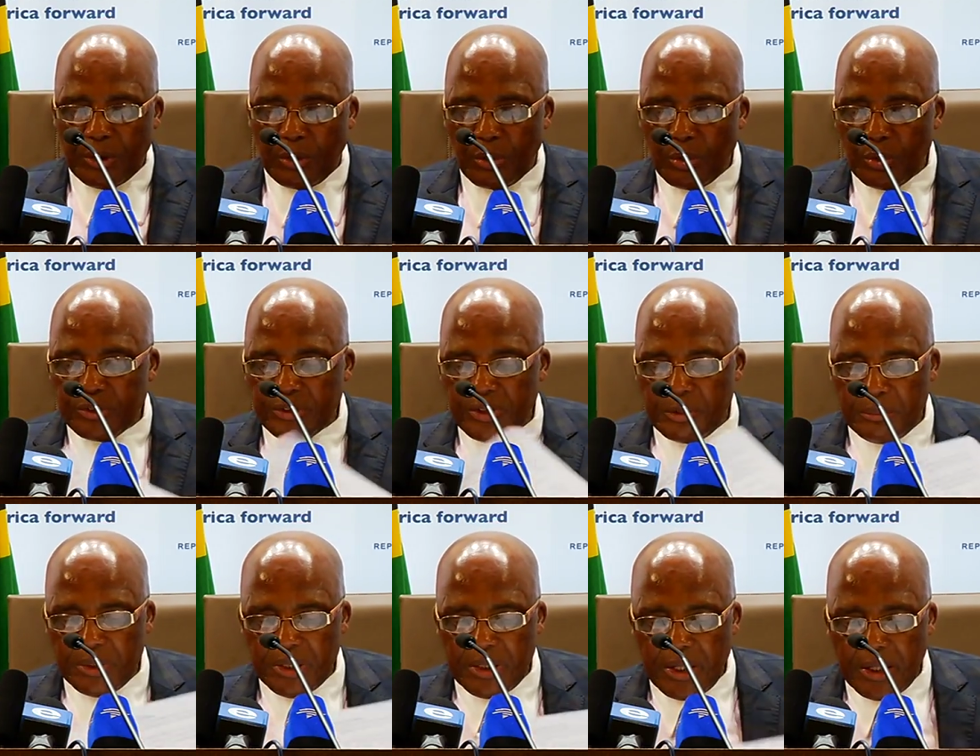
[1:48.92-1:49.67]
closed
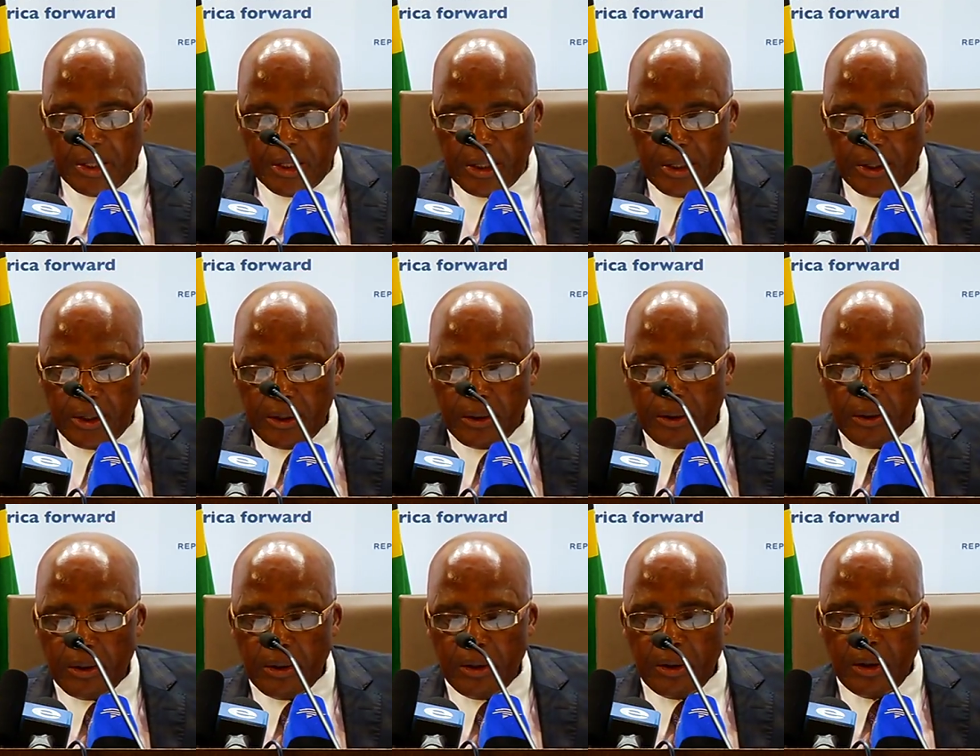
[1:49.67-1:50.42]
immediately.
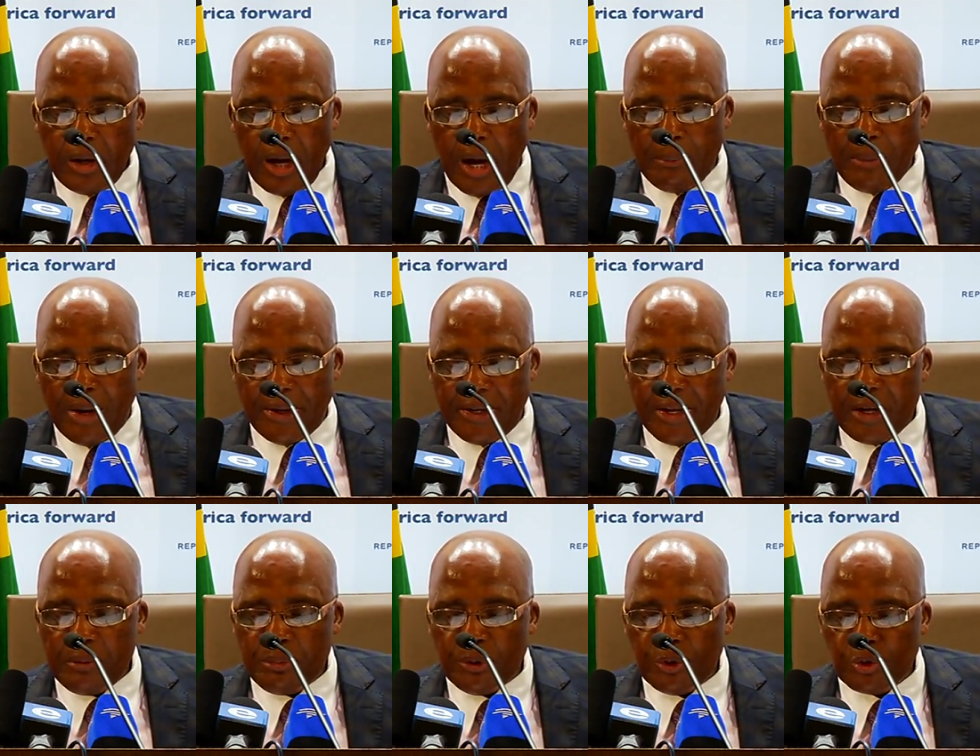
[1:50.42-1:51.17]
I'm
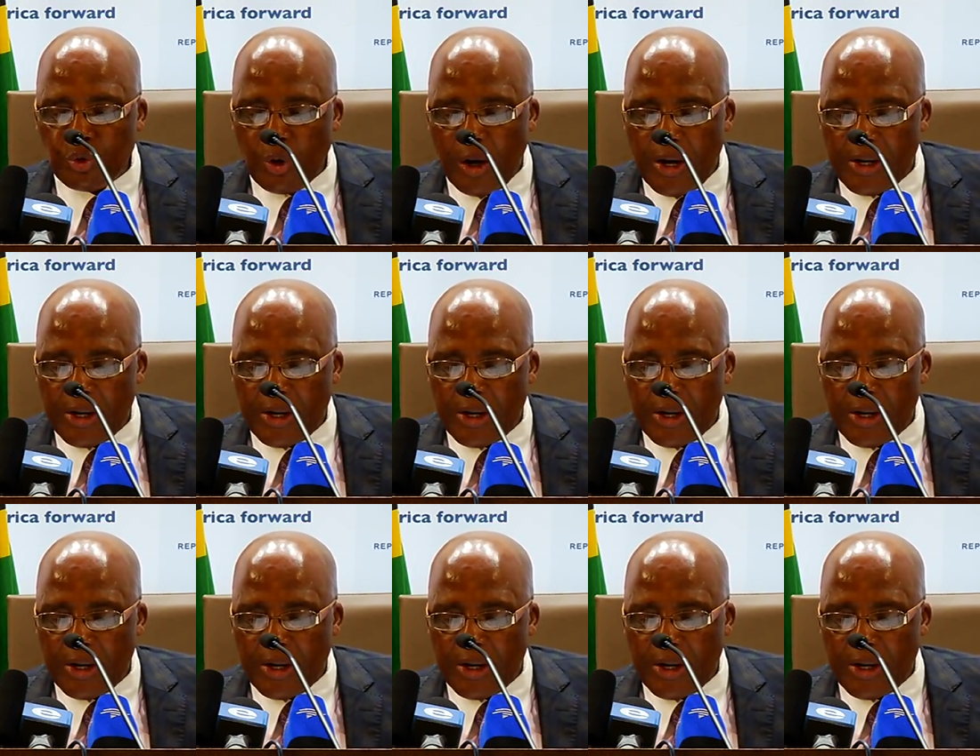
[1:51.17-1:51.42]
unable to